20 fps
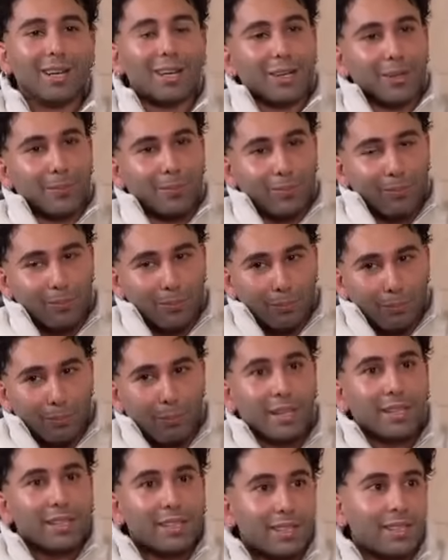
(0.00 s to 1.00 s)
all.
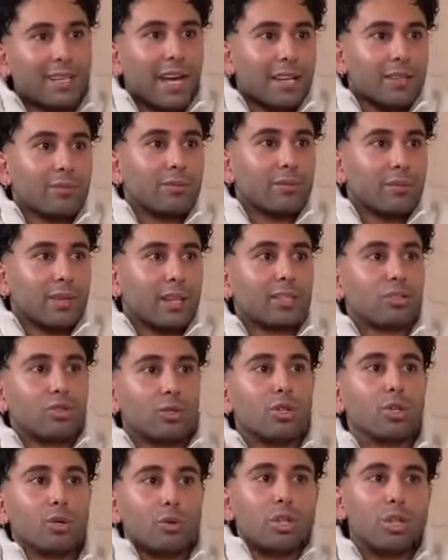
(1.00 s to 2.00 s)
But yet, like
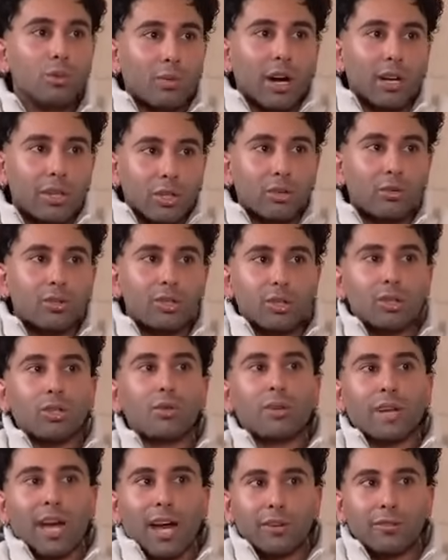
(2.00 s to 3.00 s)
to you, you are you. So
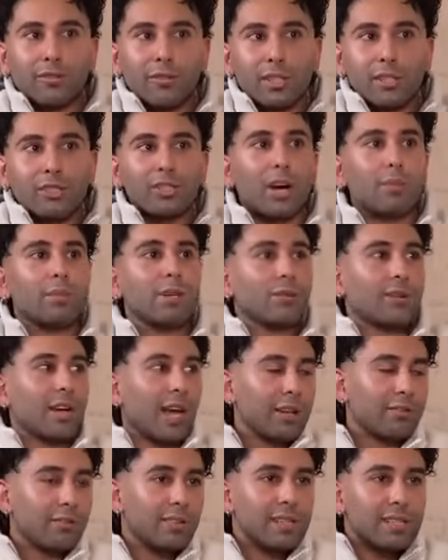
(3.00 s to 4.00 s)
you can feel chubby, you
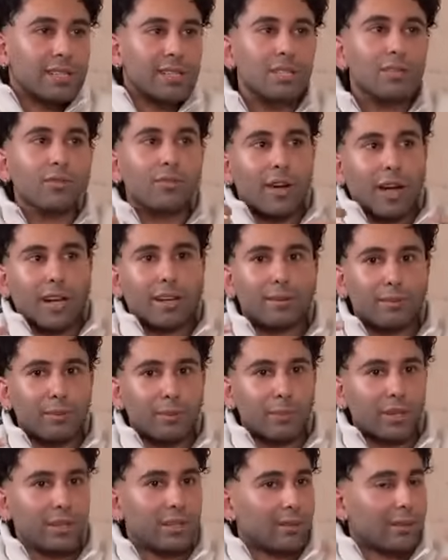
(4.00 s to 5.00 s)
can feel skinny,
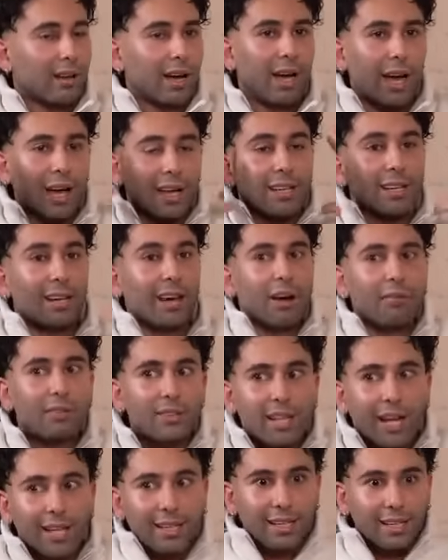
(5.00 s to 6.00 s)
but I
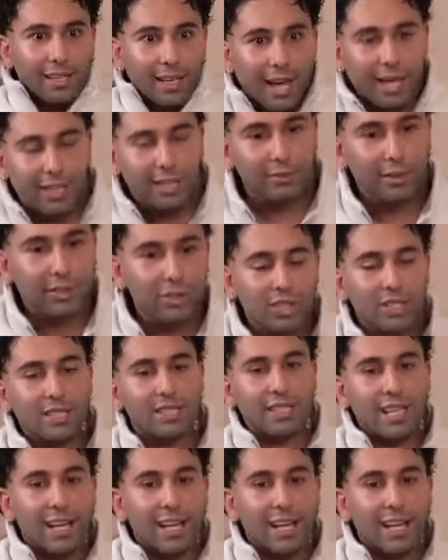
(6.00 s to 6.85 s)
loved that line when she